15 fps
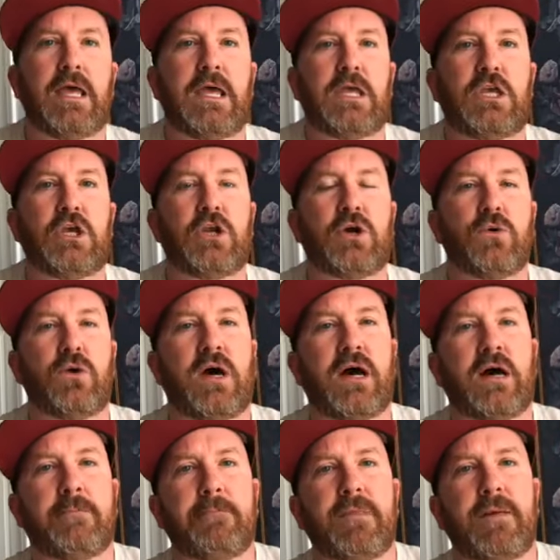You
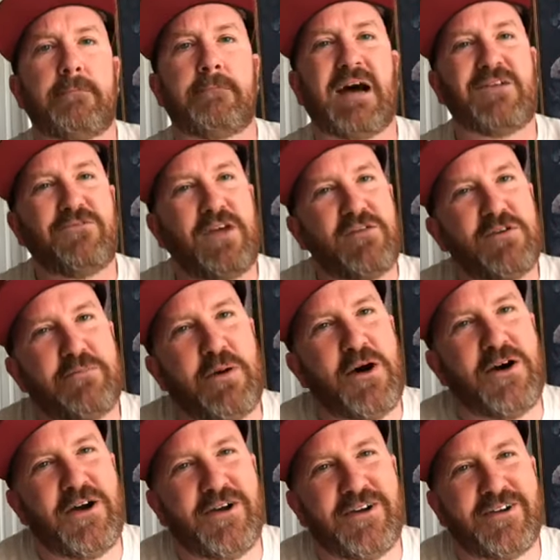know, my favorite
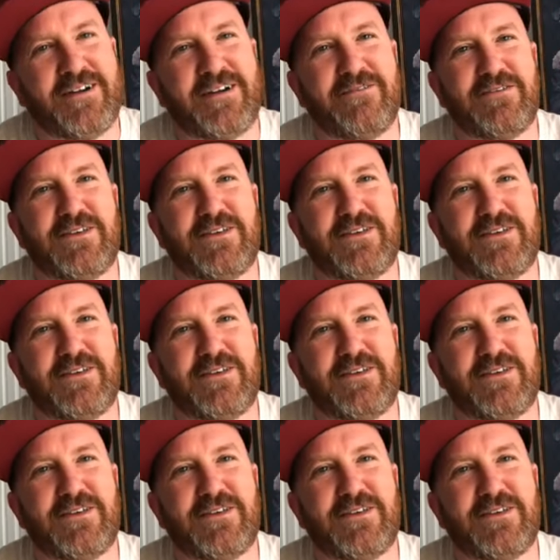part of